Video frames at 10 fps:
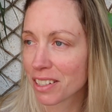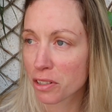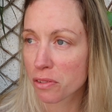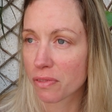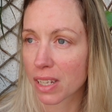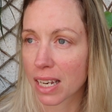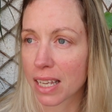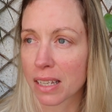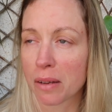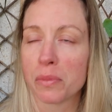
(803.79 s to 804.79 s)
just feel
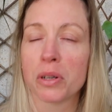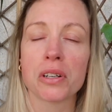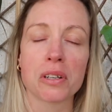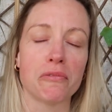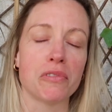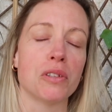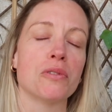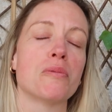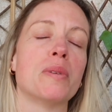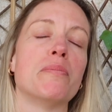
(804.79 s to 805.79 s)
like I'm more
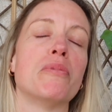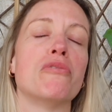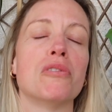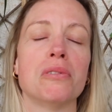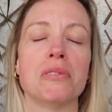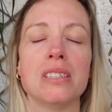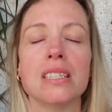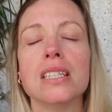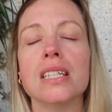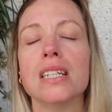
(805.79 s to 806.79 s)
confused than before.